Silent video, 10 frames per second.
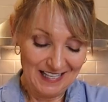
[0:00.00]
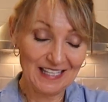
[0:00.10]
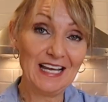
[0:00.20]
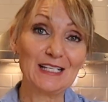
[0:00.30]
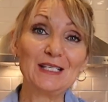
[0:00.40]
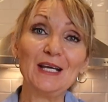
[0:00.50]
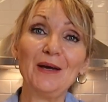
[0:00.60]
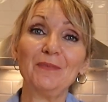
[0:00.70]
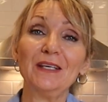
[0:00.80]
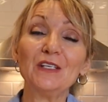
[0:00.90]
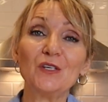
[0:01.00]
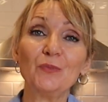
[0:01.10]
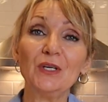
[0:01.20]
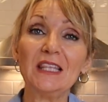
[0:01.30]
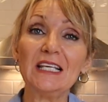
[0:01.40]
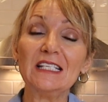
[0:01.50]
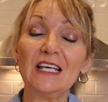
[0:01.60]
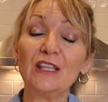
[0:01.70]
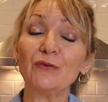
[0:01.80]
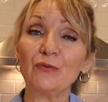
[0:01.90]
The next step is to put these
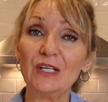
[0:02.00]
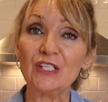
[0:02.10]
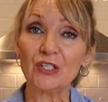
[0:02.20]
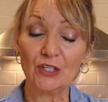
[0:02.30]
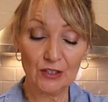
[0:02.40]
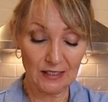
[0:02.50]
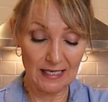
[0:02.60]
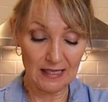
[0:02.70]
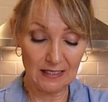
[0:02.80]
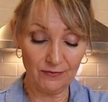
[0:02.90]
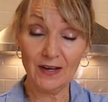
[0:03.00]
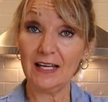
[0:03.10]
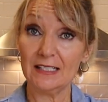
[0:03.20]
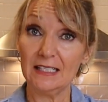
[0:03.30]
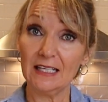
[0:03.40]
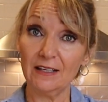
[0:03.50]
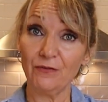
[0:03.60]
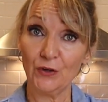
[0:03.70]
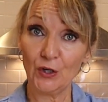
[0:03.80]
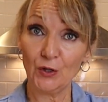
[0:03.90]
in the freezer, let the fondant
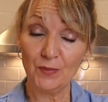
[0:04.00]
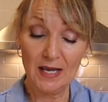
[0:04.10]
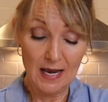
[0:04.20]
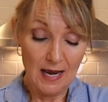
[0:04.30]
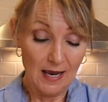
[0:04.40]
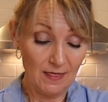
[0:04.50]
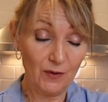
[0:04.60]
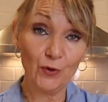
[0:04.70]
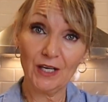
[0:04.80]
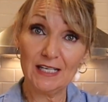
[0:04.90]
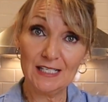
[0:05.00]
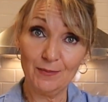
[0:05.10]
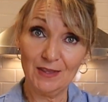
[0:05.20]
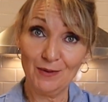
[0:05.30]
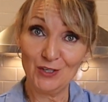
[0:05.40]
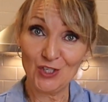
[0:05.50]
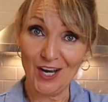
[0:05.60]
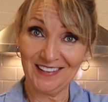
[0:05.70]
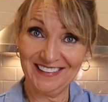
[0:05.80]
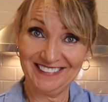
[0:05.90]
get firm, and then we're going to dip them in
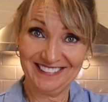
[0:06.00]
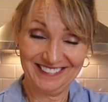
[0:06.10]
chocolate.